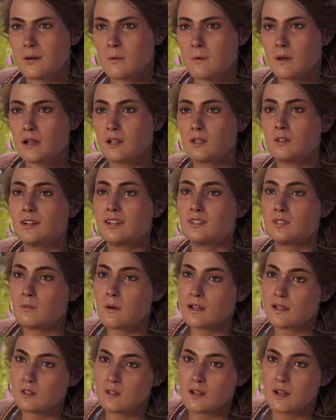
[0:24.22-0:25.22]
I'm always
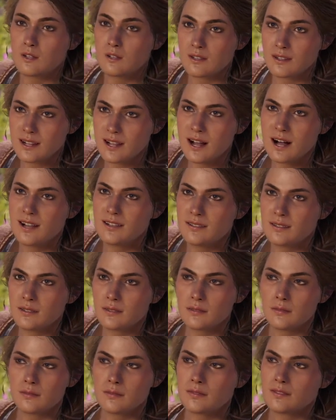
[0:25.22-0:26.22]
open to a good tale.
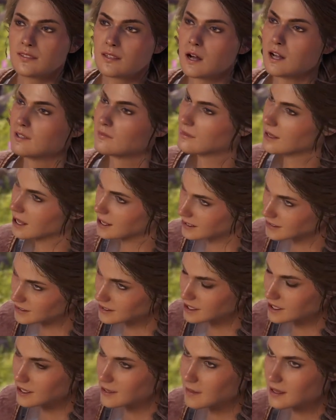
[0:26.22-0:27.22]

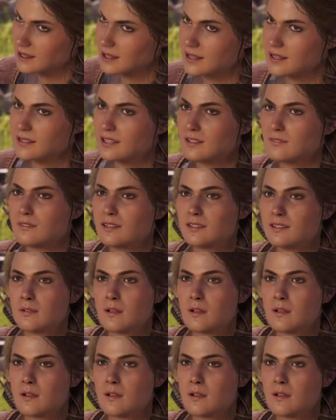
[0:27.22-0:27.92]
Especially if it ends in